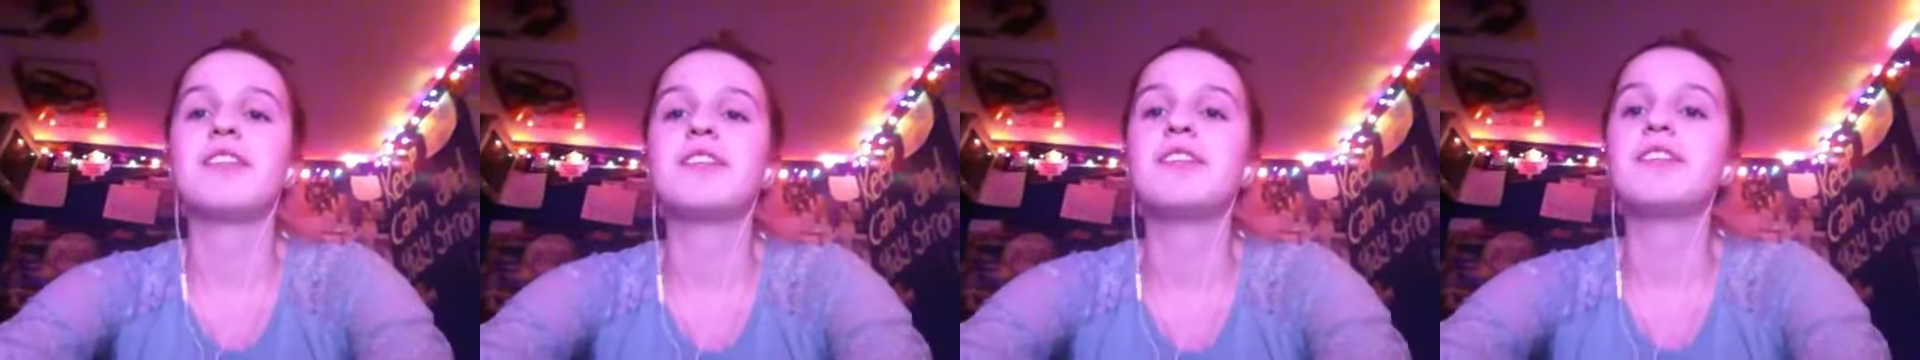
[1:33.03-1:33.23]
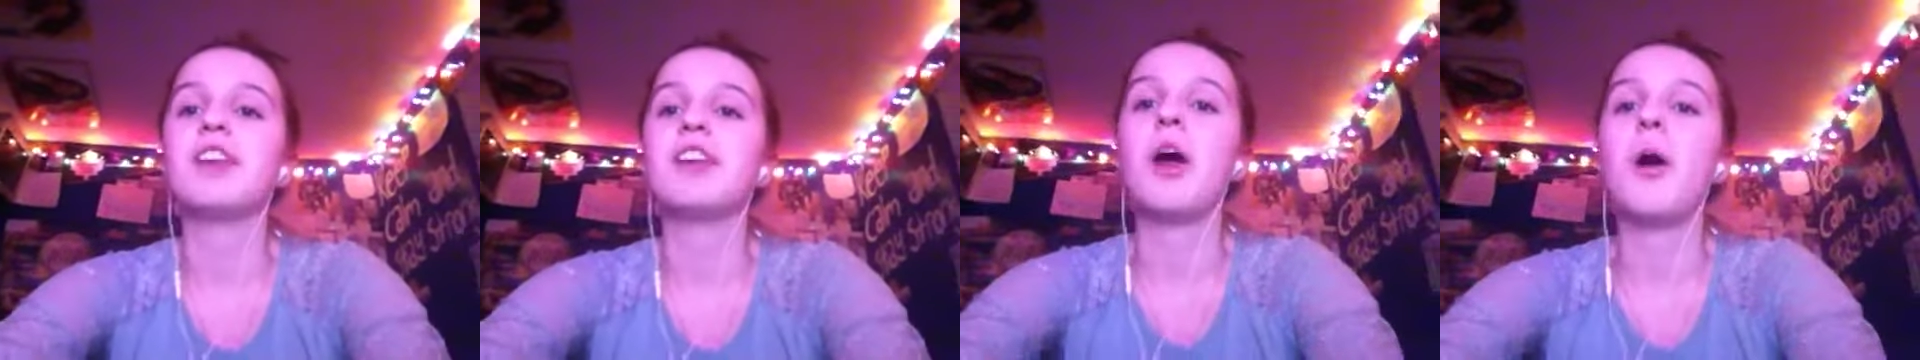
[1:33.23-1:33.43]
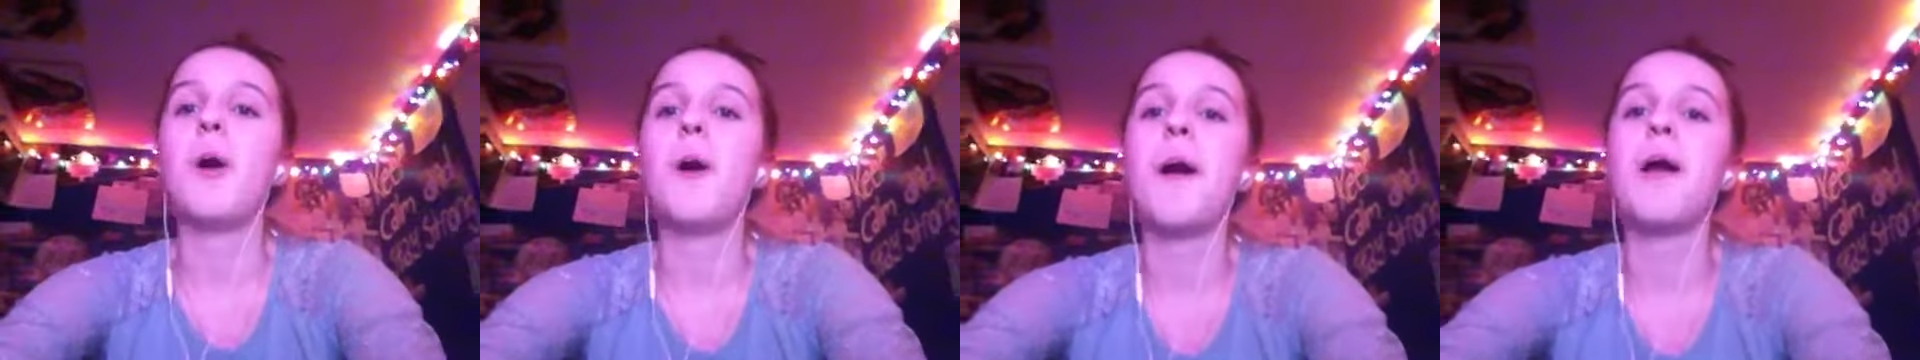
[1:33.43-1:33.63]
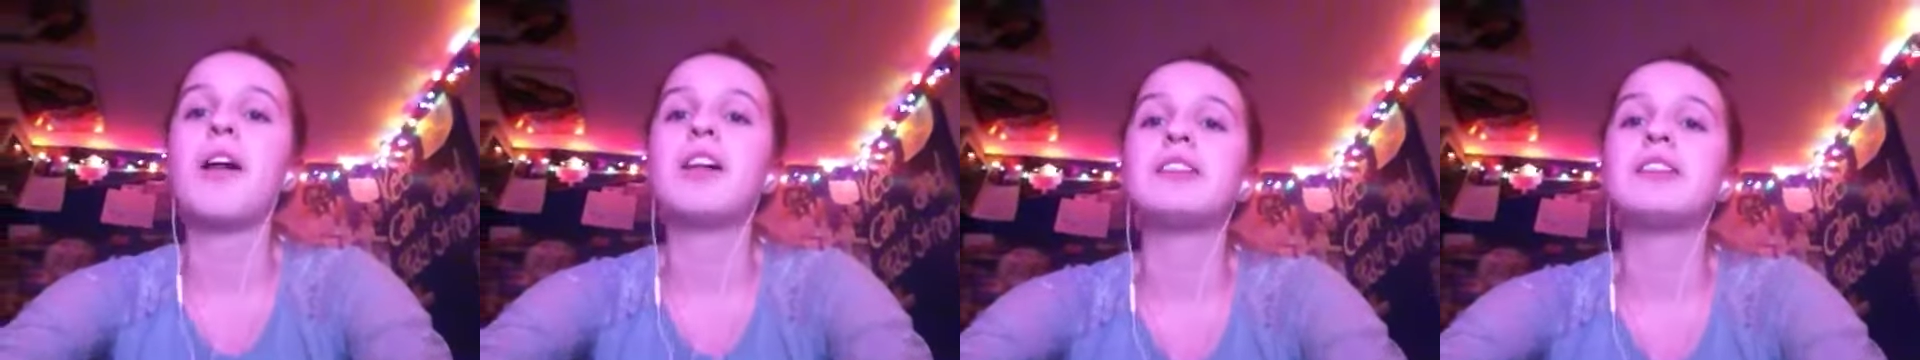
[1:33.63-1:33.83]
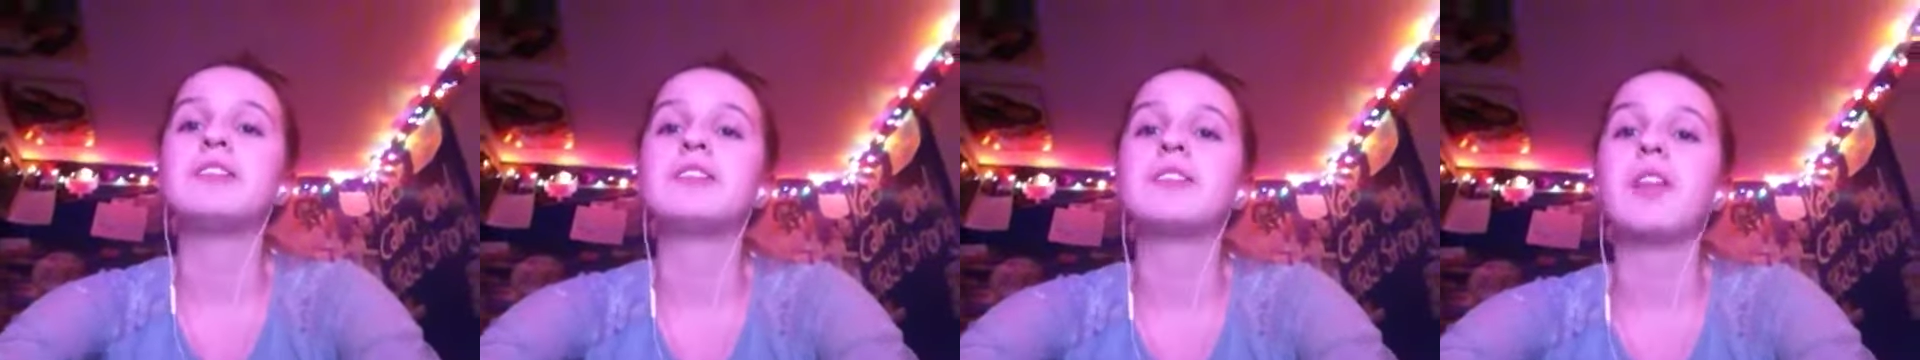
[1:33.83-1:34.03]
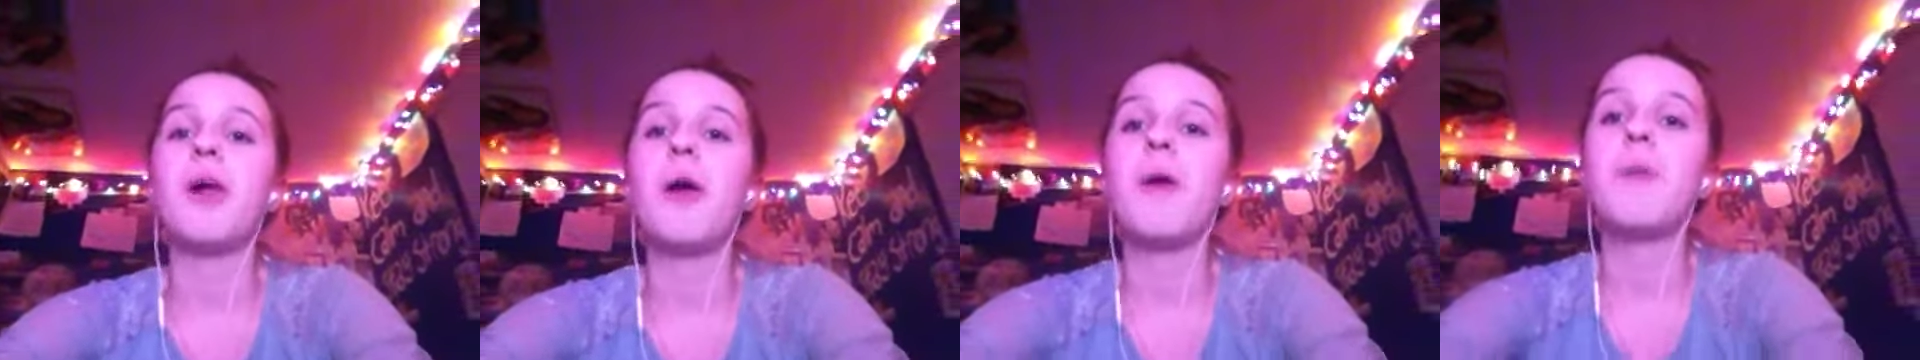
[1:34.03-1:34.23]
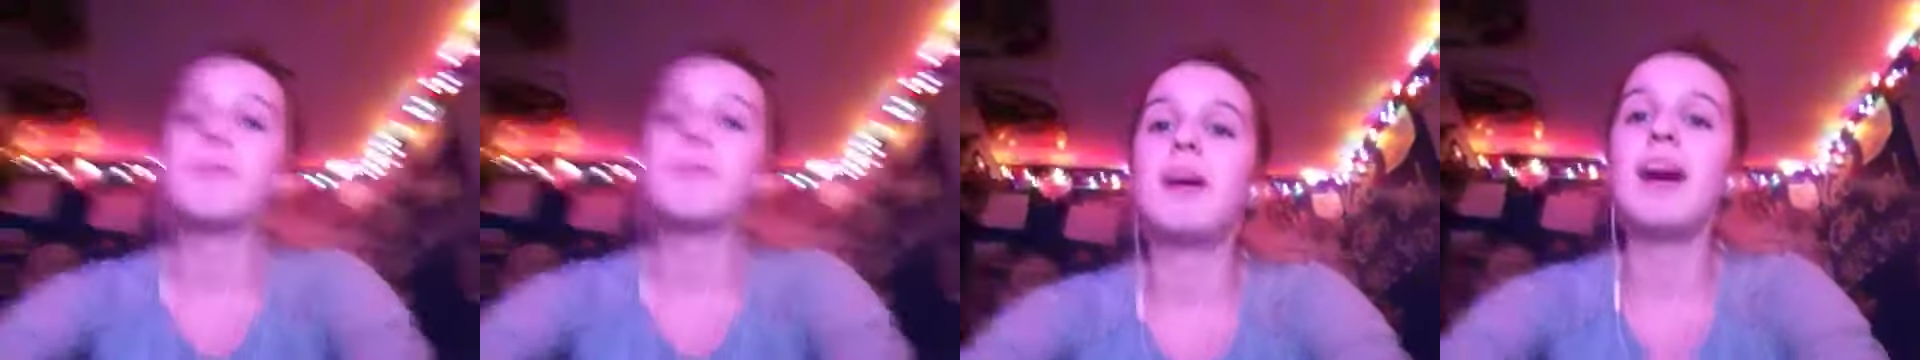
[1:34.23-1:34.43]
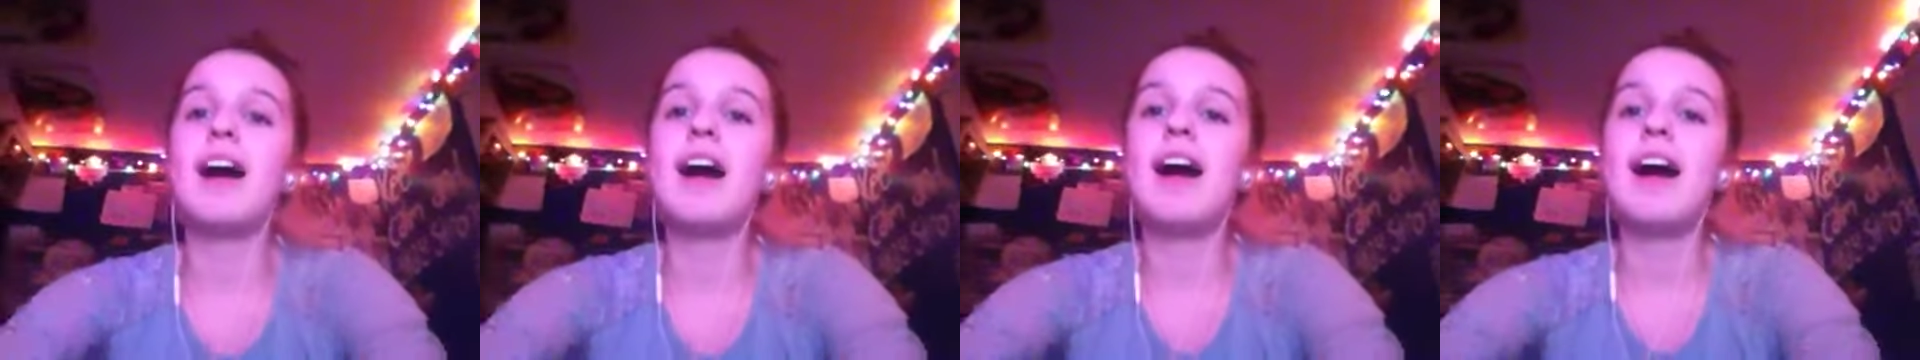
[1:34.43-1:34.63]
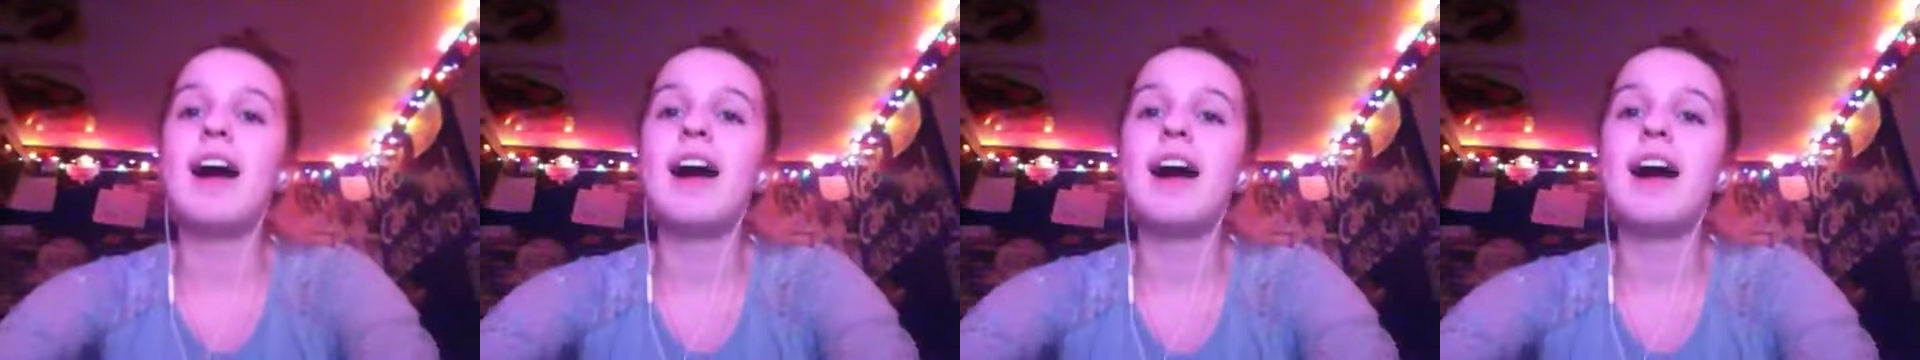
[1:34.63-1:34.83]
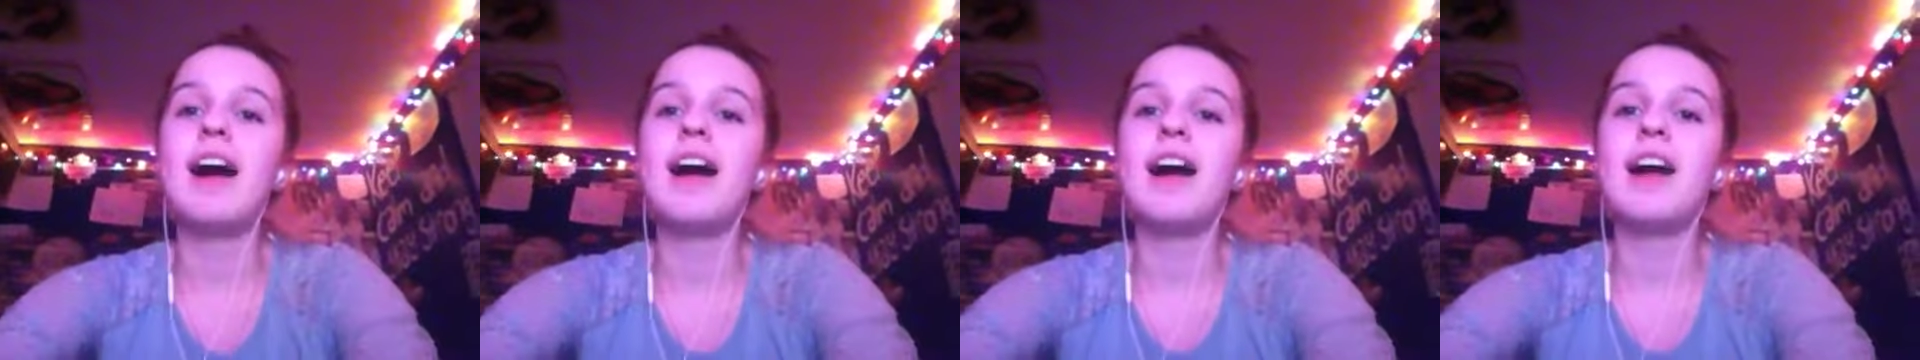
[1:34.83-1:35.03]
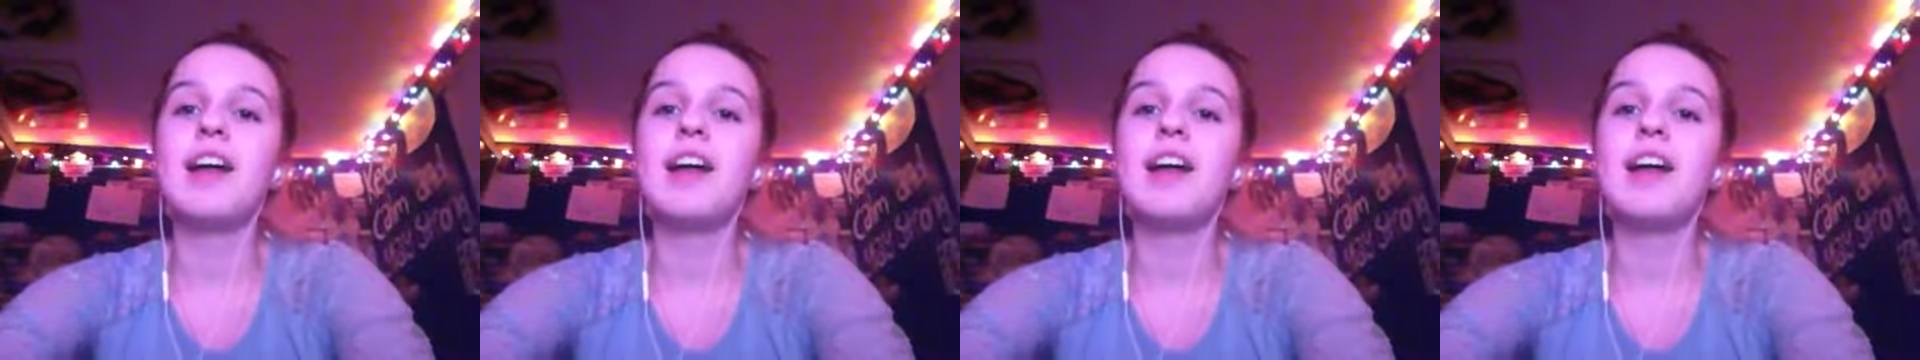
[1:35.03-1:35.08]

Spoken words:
so... Bye.